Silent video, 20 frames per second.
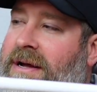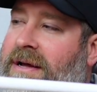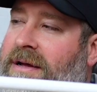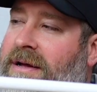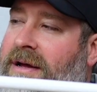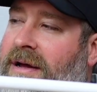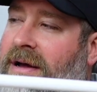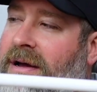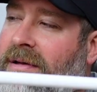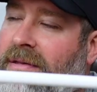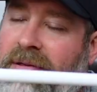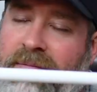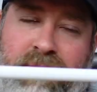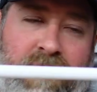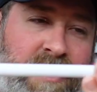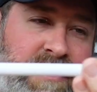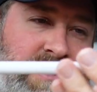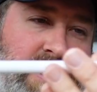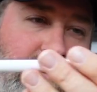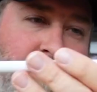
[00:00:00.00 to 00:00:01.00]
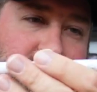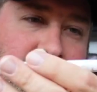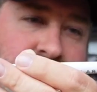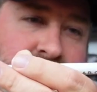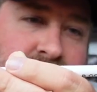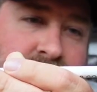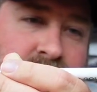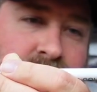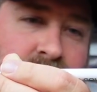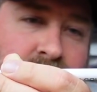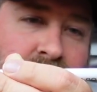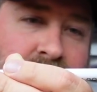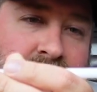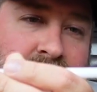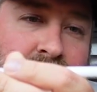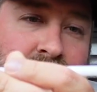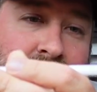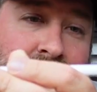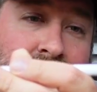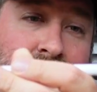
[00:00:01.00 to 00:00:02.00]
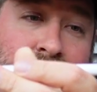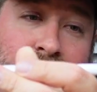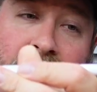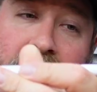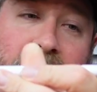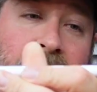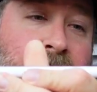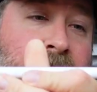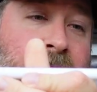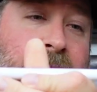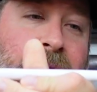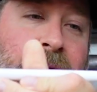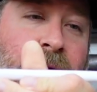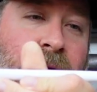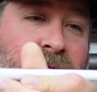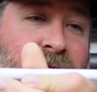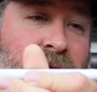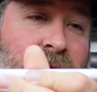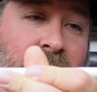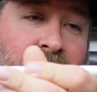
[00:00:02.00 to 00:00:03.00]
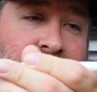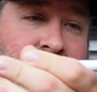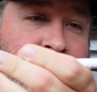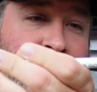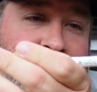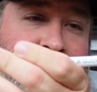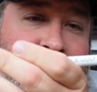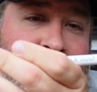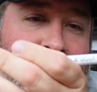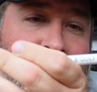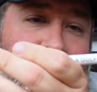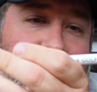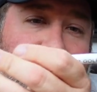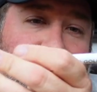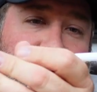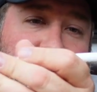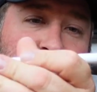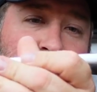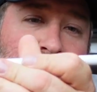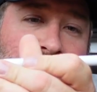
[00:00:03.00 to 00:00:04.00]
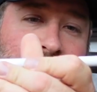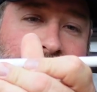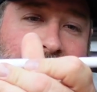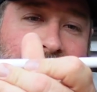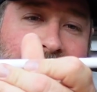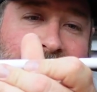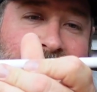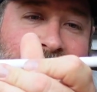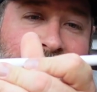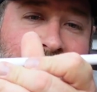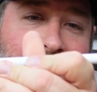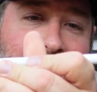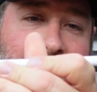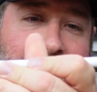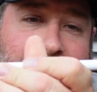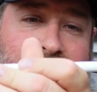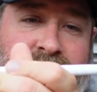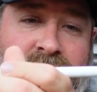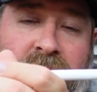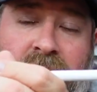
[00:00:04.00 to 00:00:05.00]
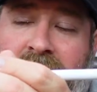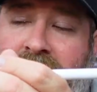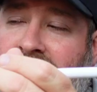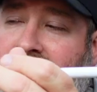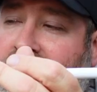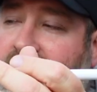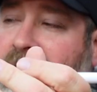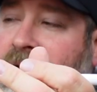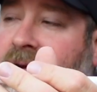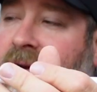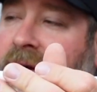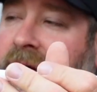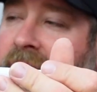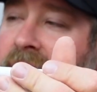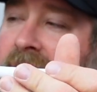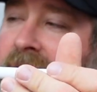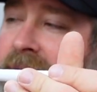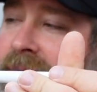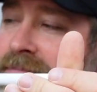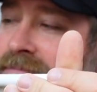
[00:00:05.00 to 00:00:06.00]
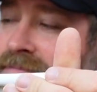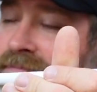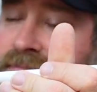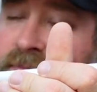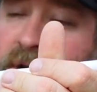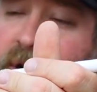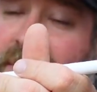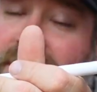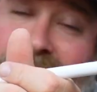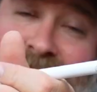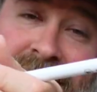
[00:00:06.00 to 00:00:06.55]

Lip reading: The Press No. 2 grip. But overall, it's just one of those putters that if you're struggling, it's